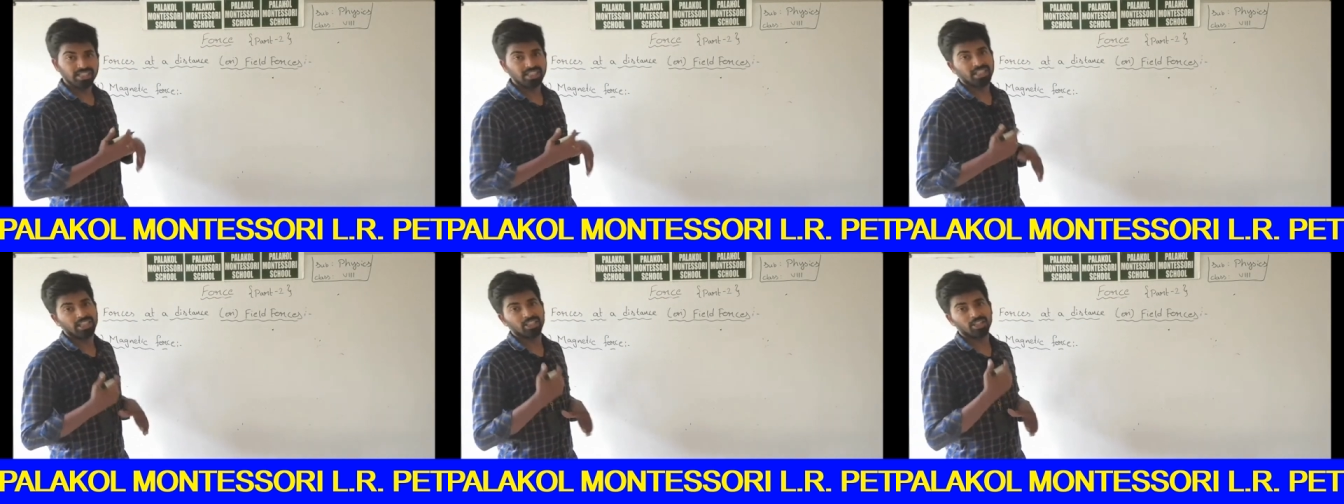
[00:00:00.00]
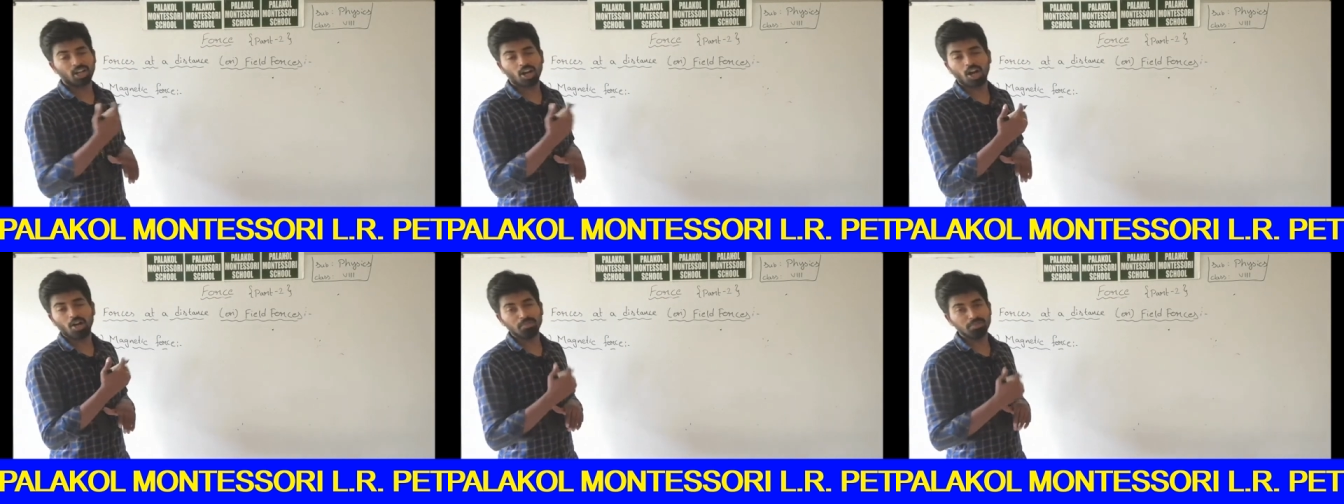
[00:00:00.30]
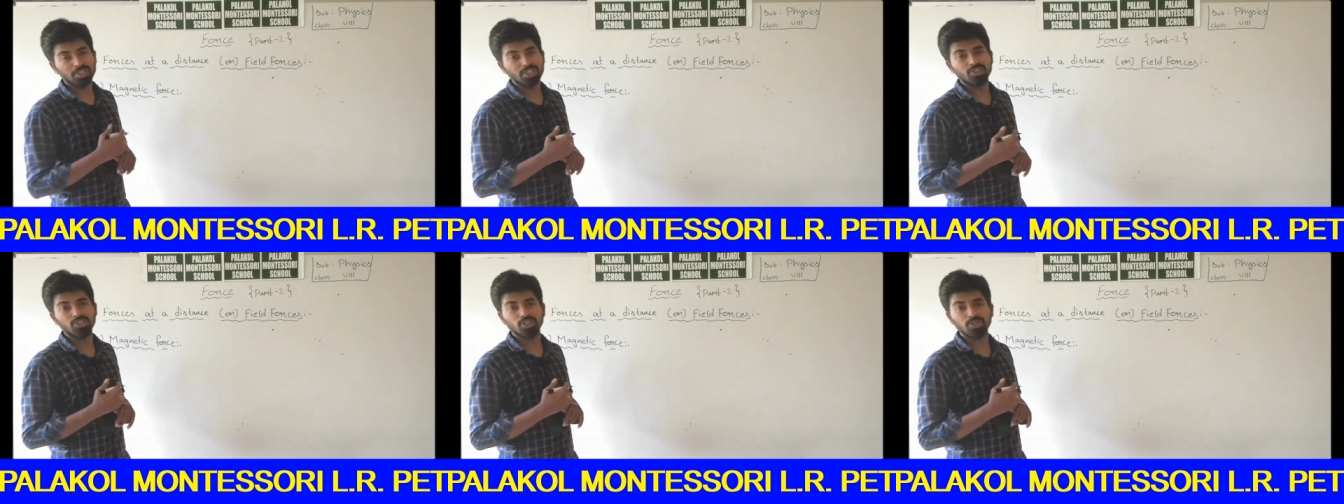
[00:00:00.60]
the
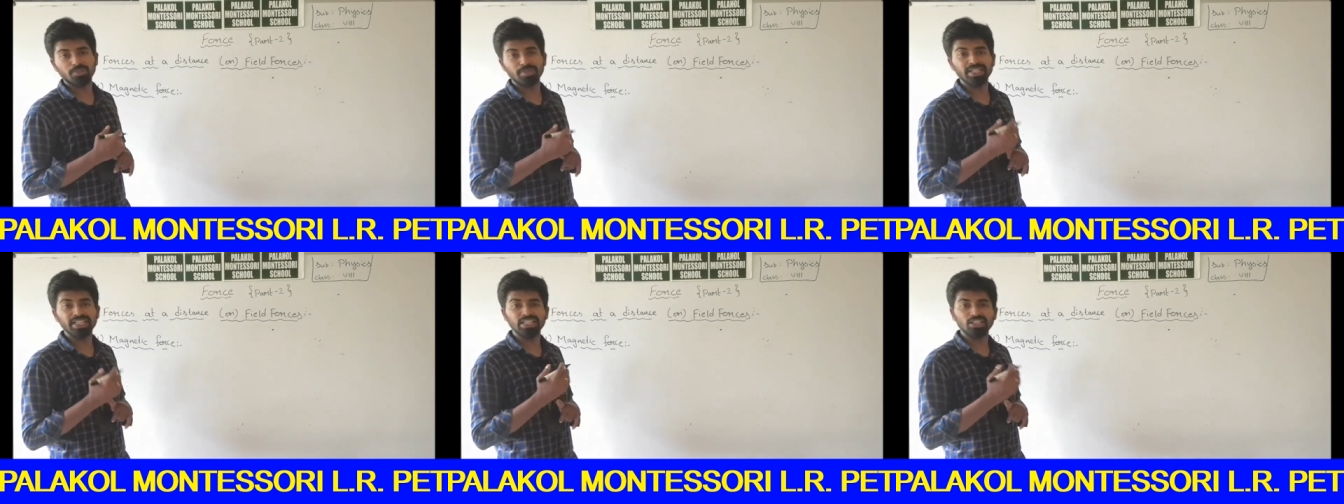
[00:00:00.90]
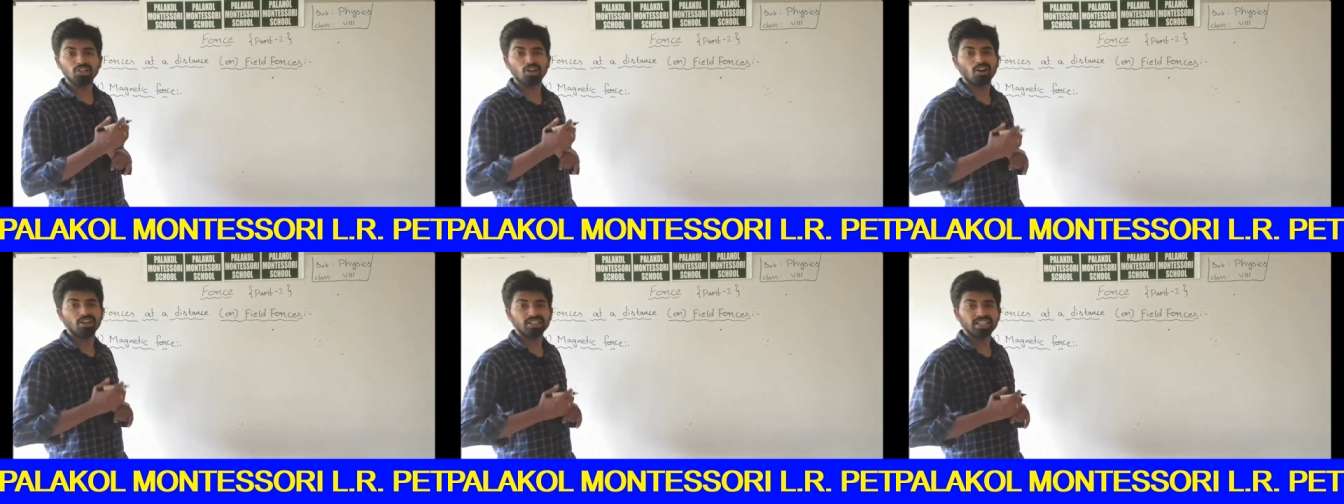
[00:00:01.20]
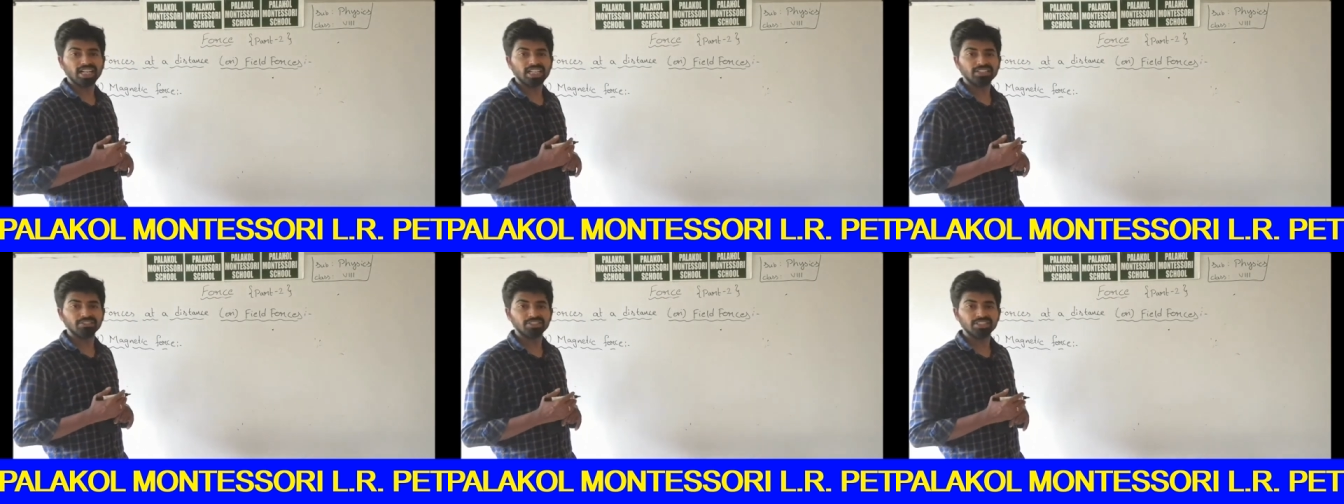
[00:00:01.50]
object should be in
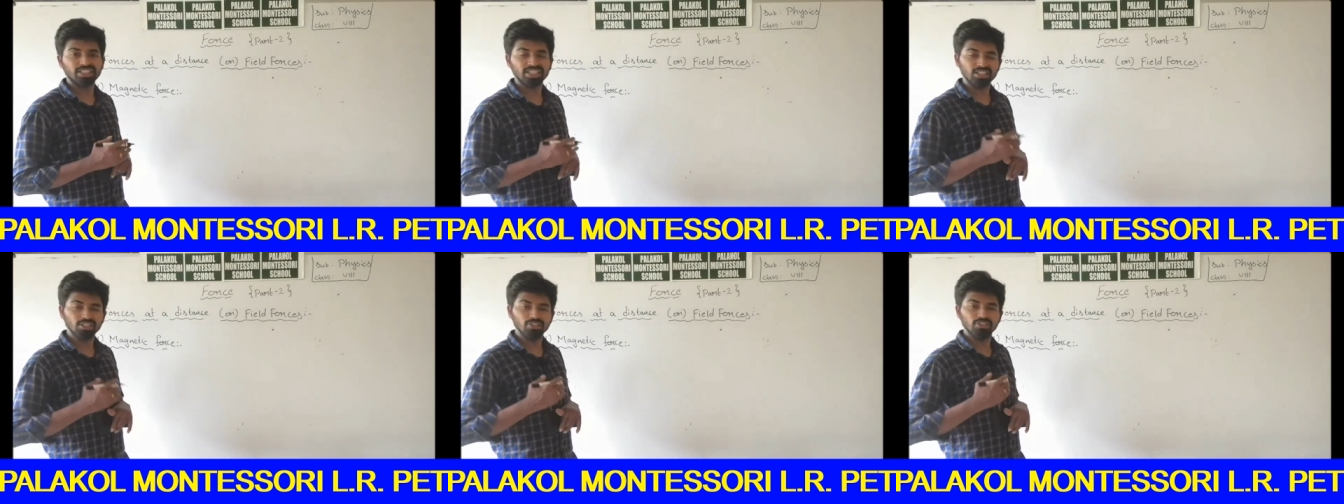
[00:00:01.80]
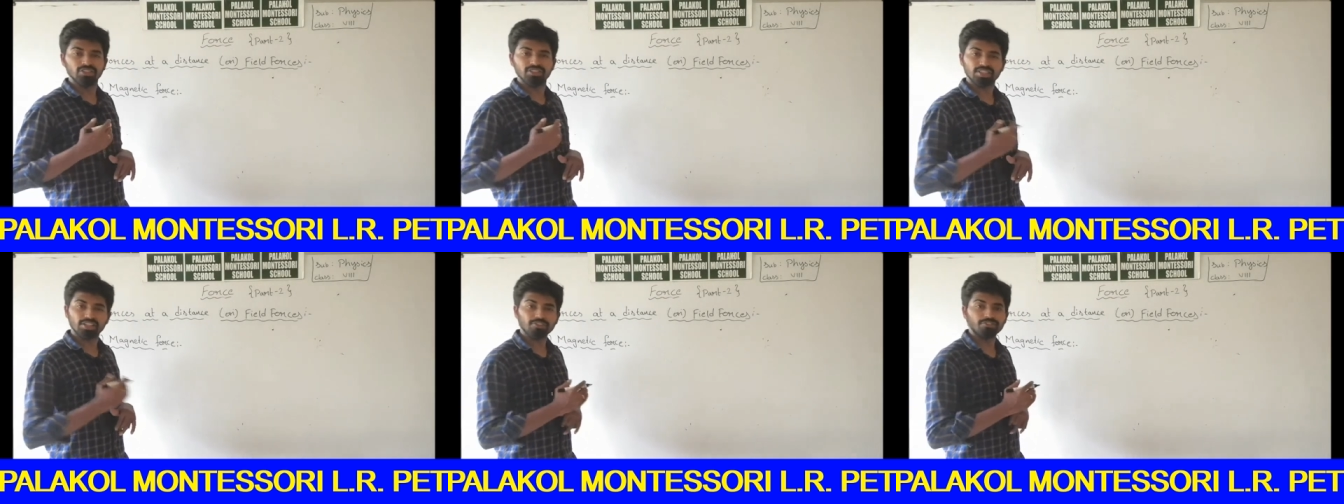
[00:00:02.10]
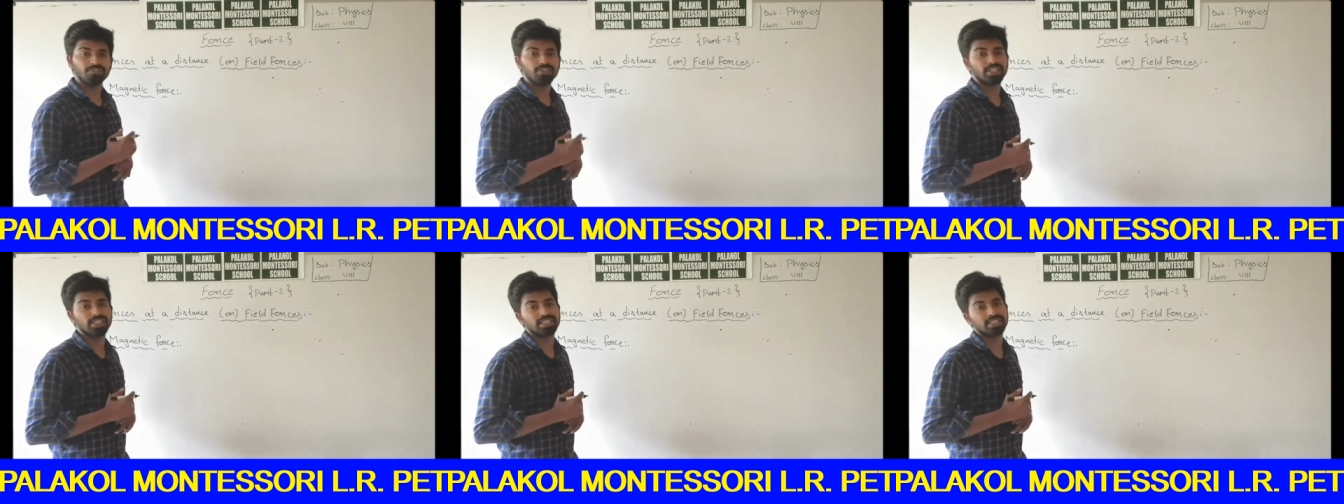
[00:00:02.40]
contact with the
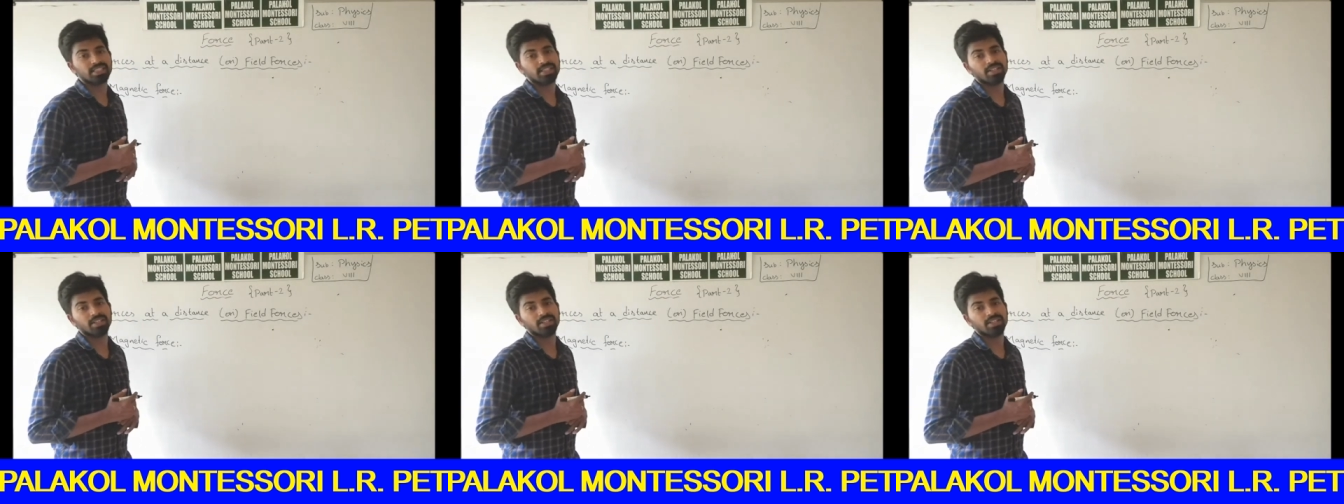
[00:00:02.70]
surface.